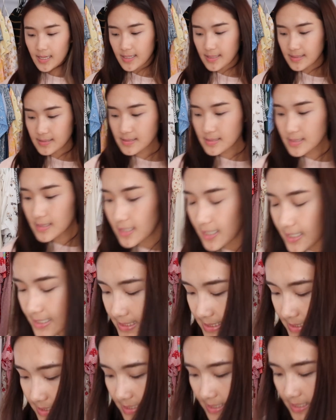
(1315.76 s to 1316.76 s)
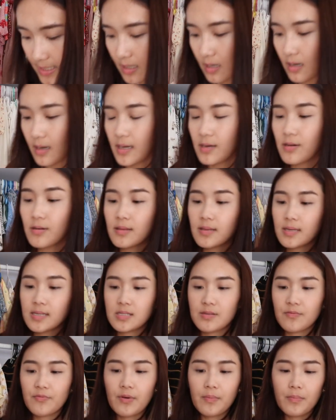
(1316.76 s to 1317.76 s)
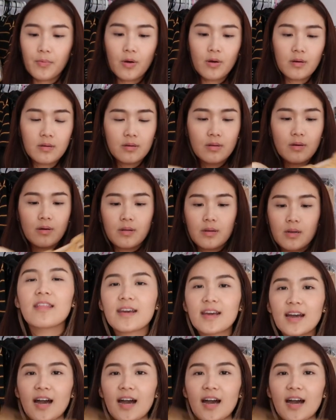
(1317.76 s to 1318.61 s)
And lastly, I got this from Cotton On. The